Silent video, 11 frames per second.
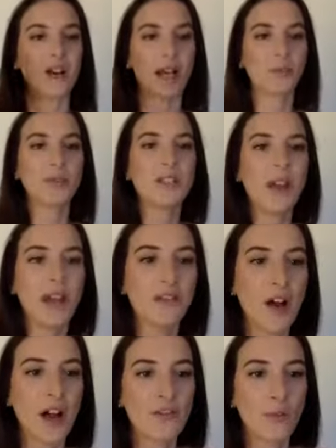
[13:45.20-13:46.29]
believe I have
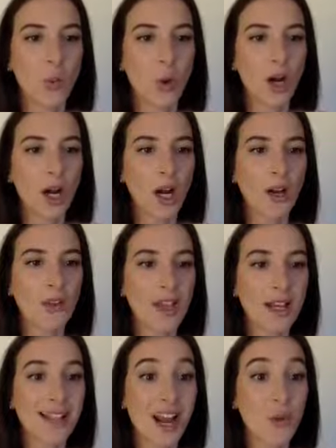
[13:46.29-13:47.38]
5 more
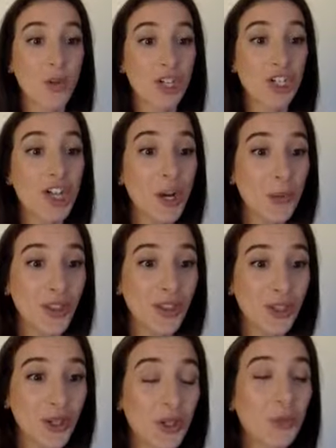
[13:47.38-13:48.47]
things that I want to share with
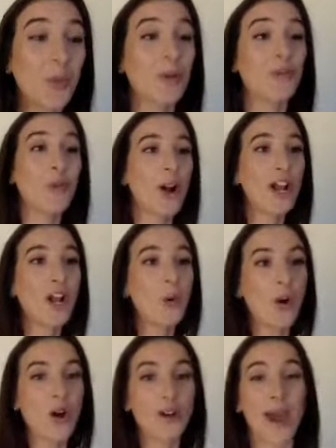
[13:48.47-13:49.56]
you. But before I go
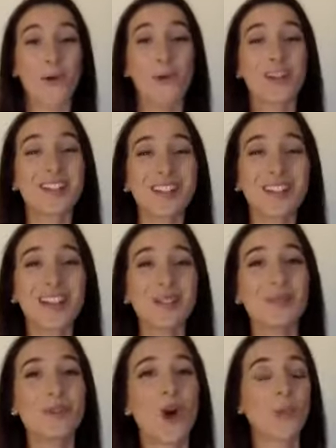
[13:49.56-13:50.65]
on, I wanted to let you
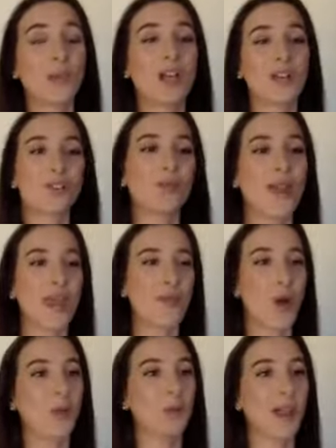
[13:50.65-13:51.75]
know, because you came
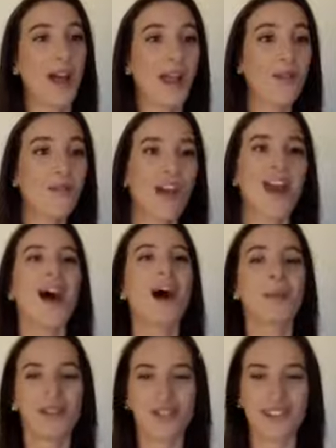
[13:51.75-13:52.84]
on live, I'm
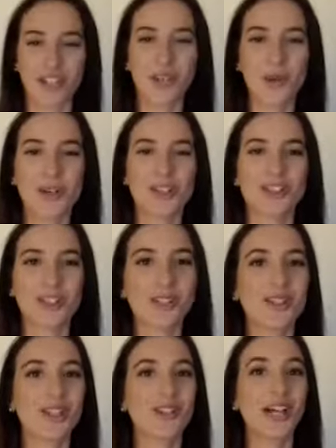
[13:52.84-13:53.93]
going to let you in on a little
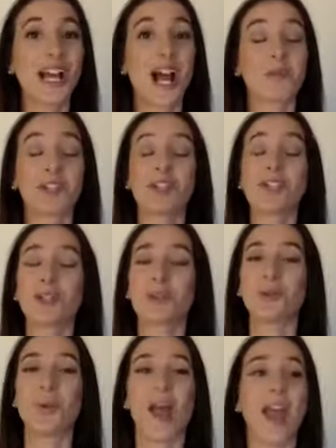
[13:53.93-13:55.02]
secret. I'm going to
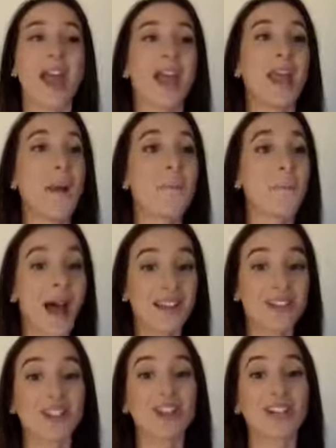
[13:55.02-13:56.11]
do a
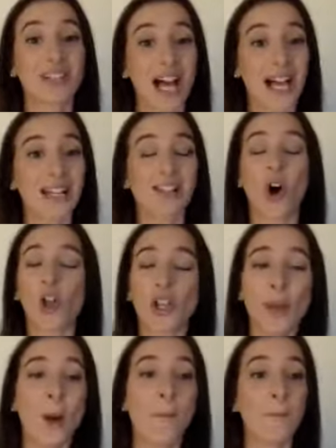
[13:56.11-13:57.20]
master class all
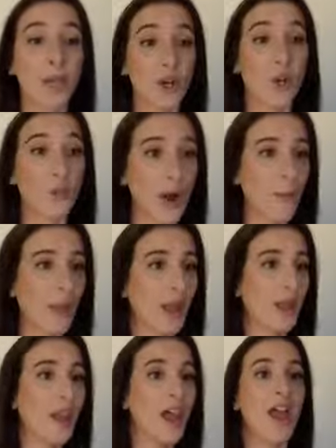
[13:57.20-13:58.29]
about meal prepping,
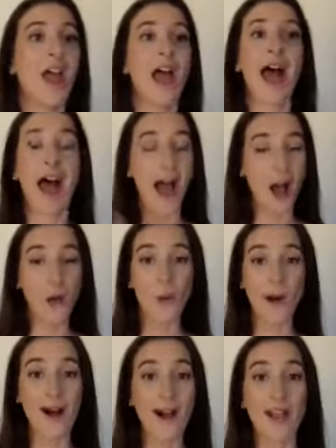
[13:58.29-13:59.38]
how
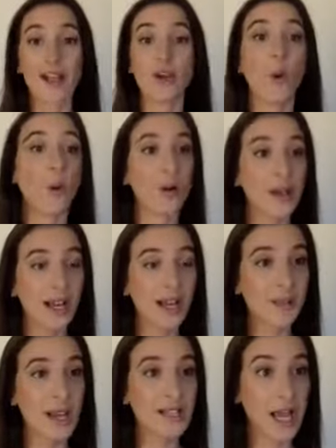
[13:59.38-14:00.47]
I organize
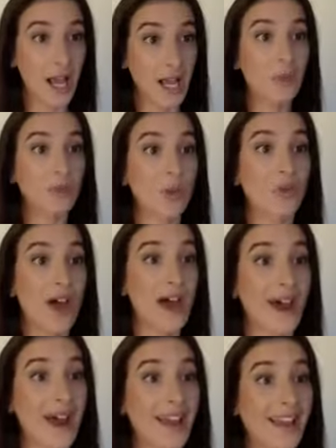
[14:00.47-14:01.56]
my time so that
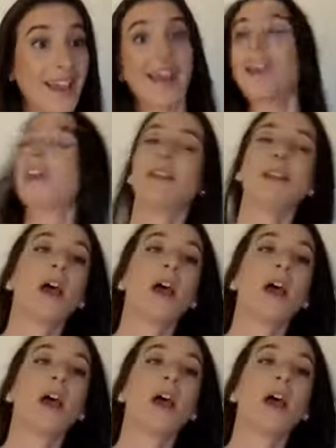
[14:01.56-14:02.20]
I can